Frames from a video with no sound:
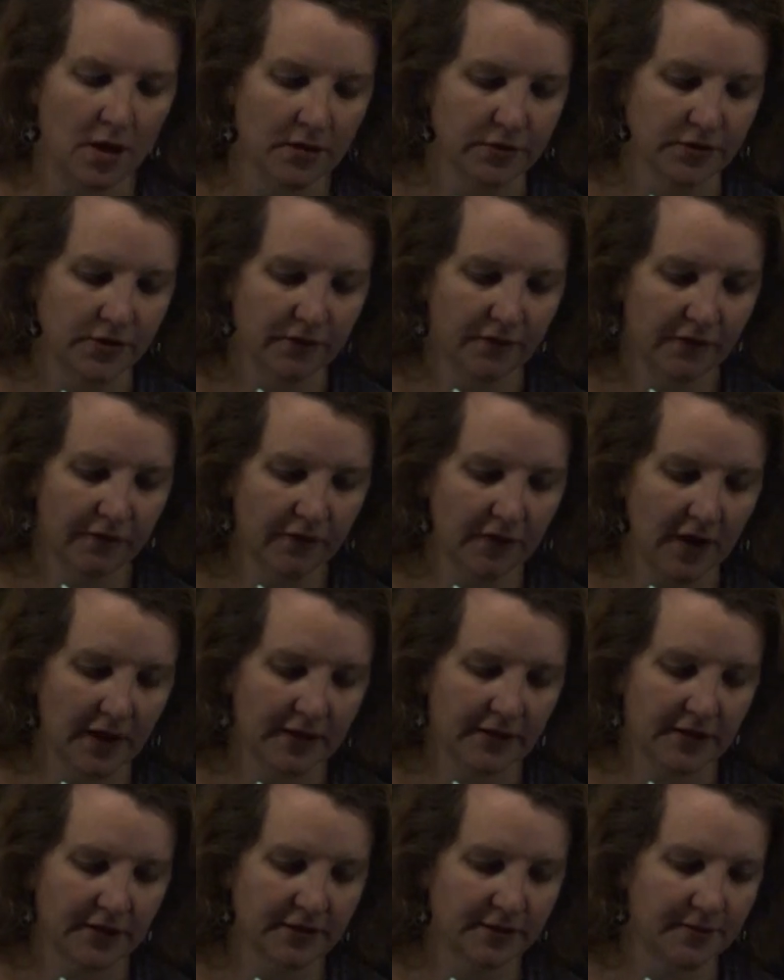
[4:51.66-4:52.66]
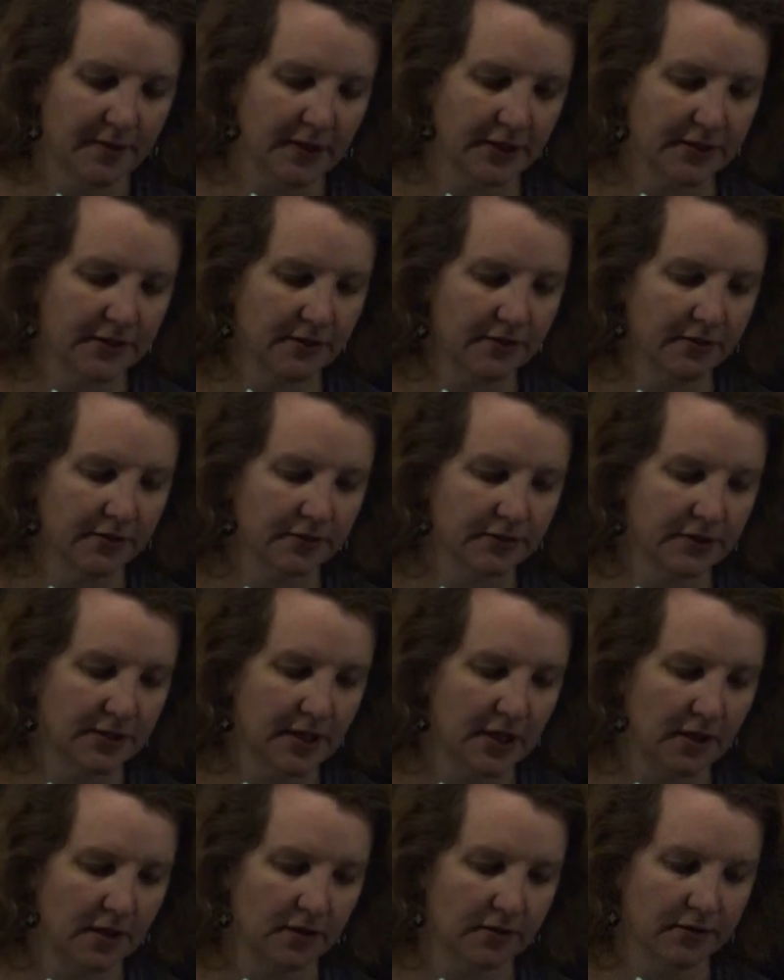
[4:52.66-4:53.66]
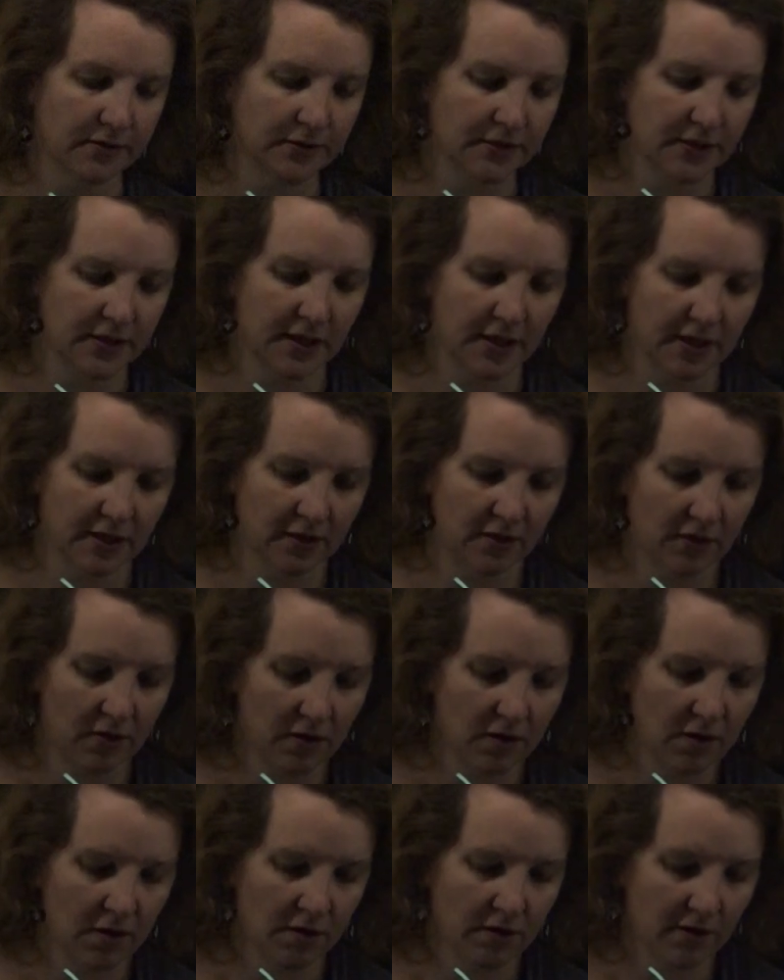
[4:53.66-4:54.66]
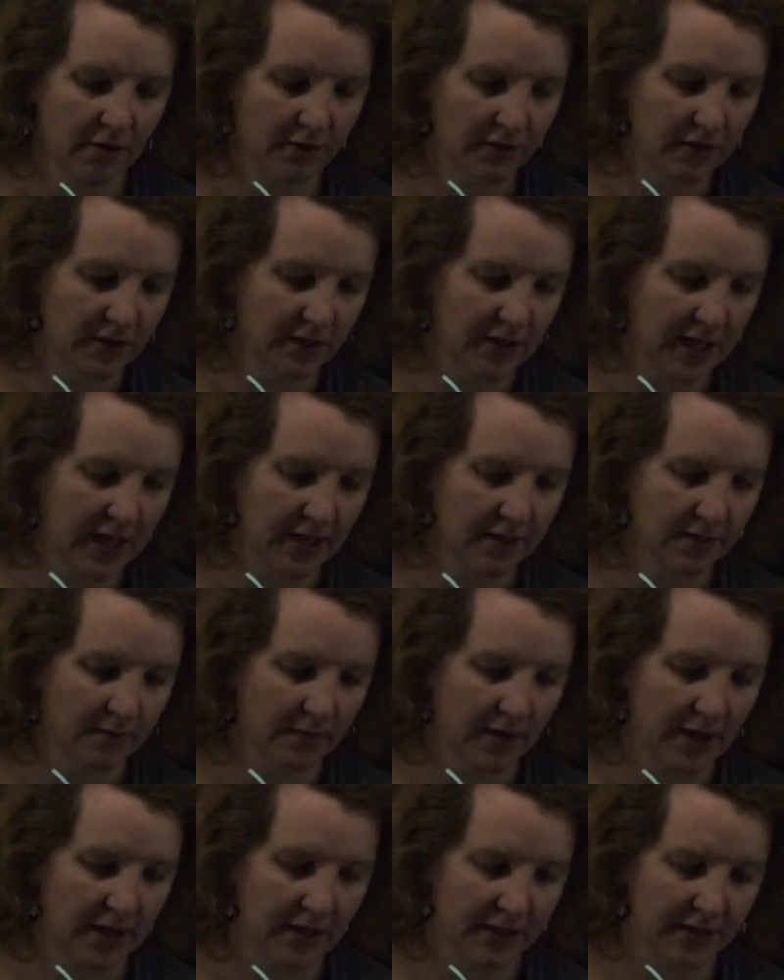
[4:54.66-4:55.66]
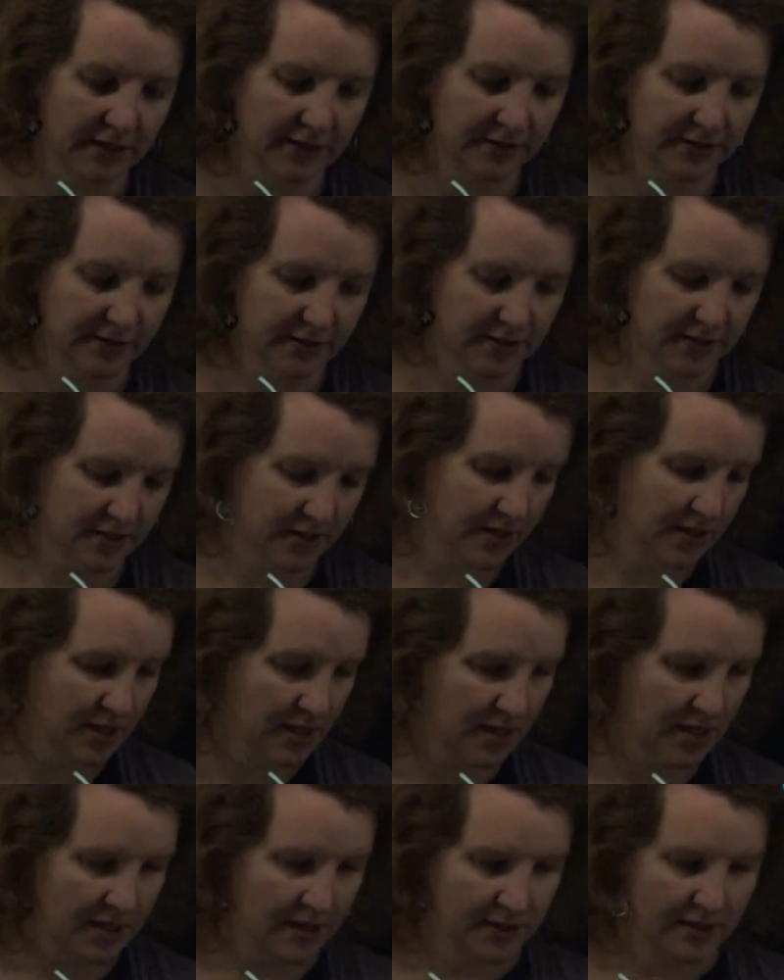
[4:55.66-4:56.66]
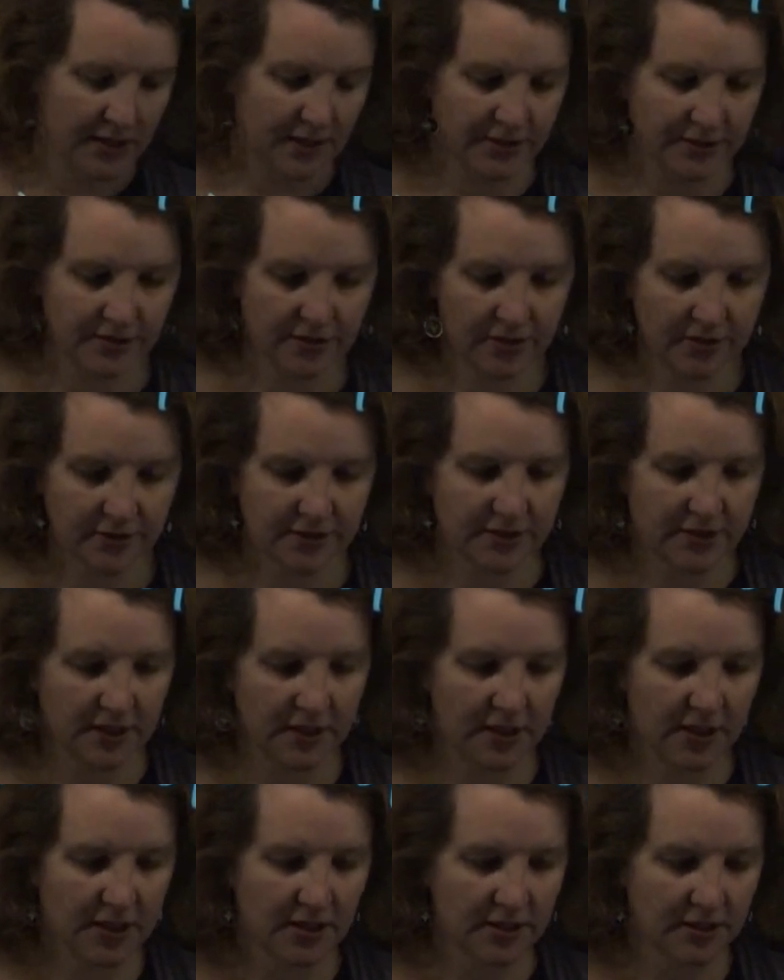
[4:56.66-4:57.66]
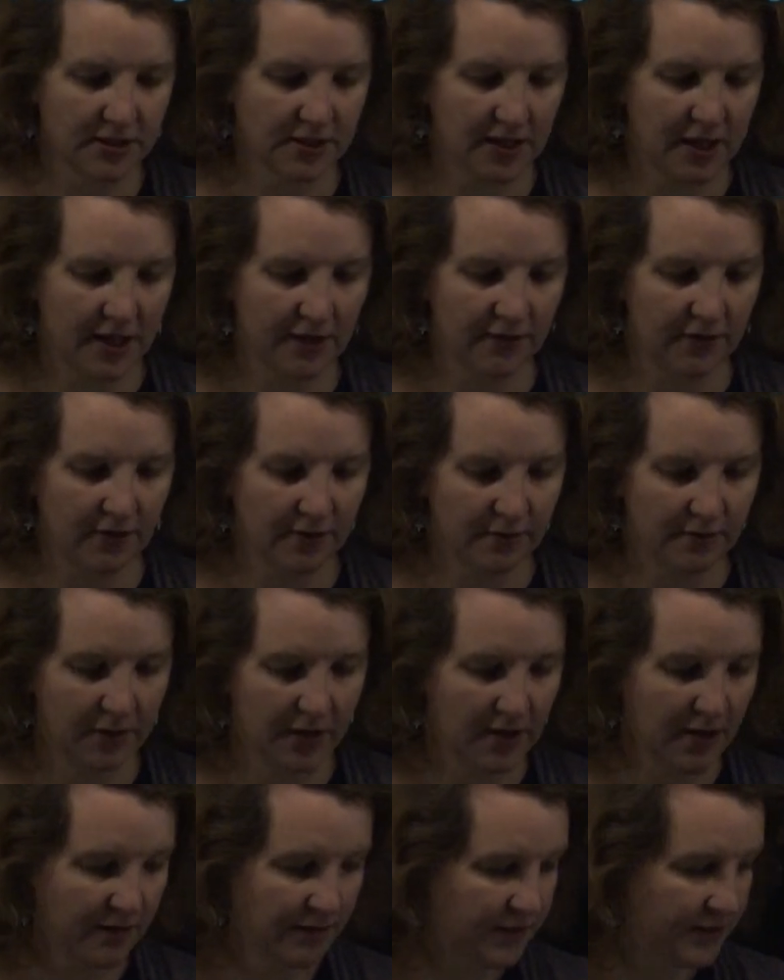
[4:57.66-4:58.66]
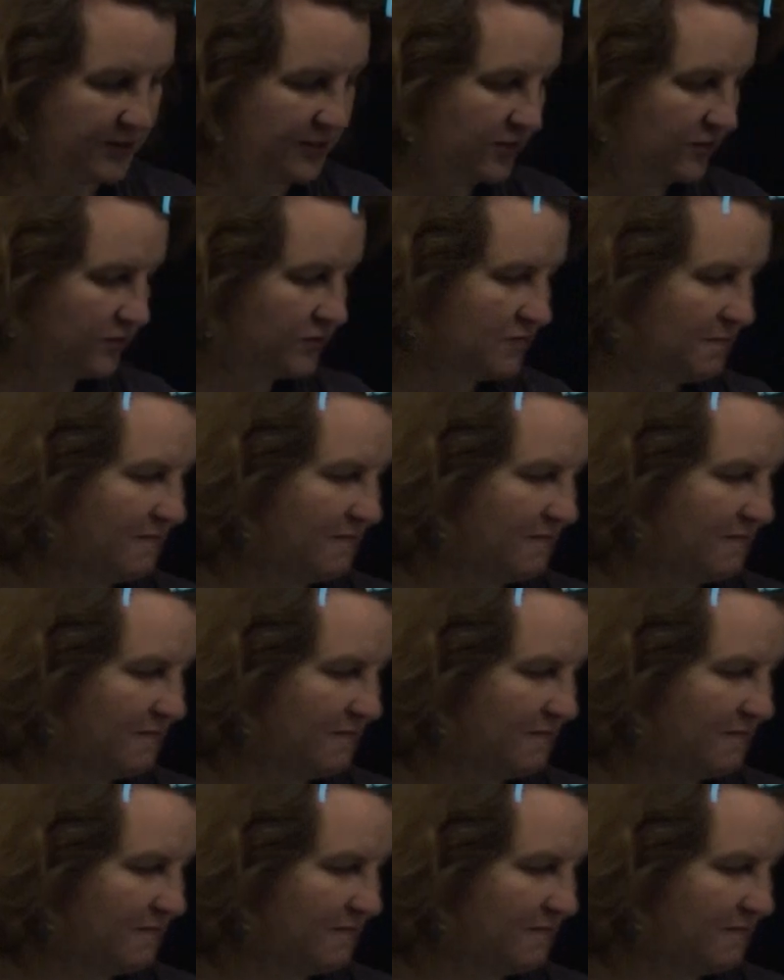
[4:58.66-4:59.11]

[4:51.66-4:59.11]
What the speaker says: So if you've got these bacterial cells and they're all coated in antibodies, they start sticking together and become this huge